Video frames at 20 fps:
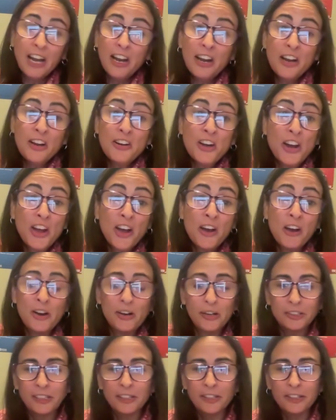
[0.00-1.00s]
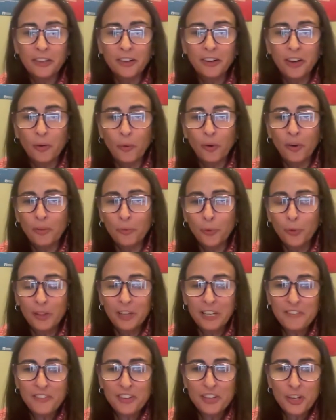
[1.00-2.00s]
No. We're
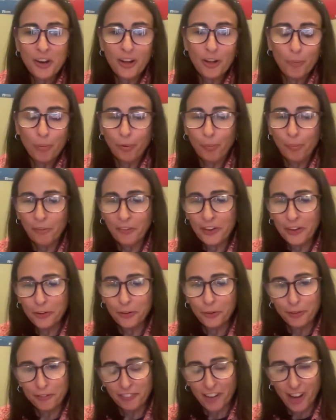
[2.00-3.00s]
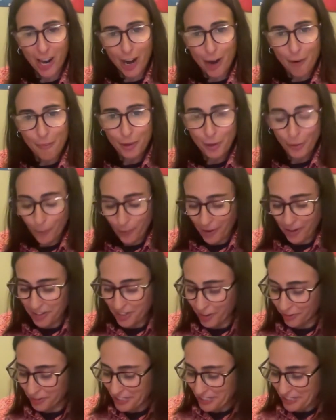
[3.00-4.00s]
leaving y'all a political environment where
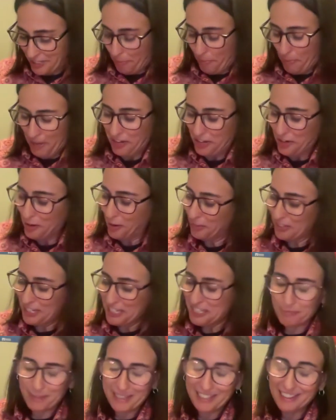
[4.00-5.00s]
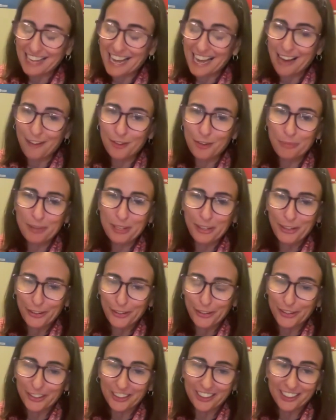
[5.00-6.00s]
y'all need to be loud to be
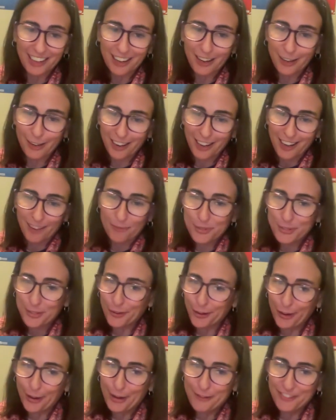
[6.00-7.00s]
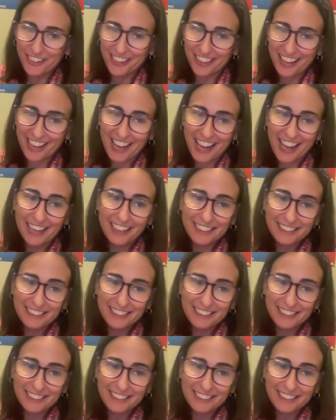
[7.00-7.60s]
heard. And I'm sorry for that.